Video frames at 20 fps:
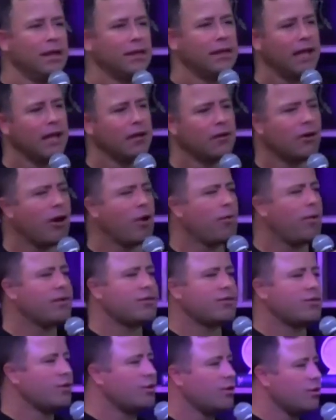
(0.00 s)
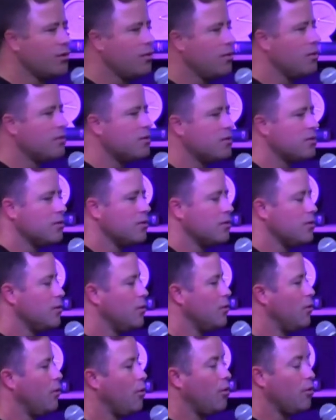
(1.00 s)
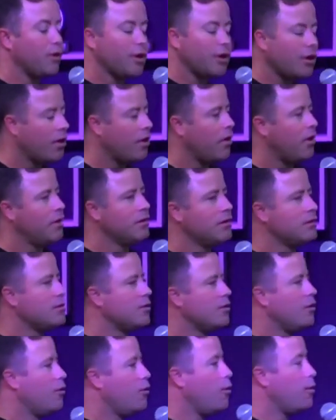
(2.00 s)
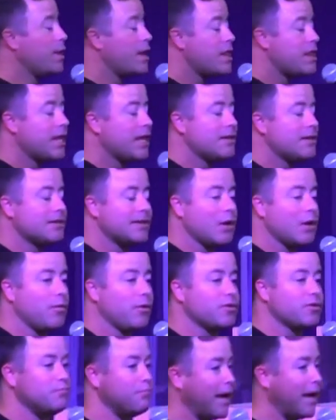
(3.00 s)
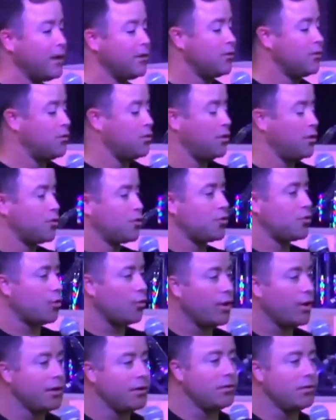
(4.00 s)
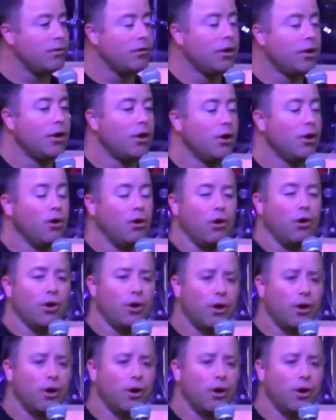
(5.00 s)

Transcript: that God wants to use all the hurt, all the things that was meant to destroy you or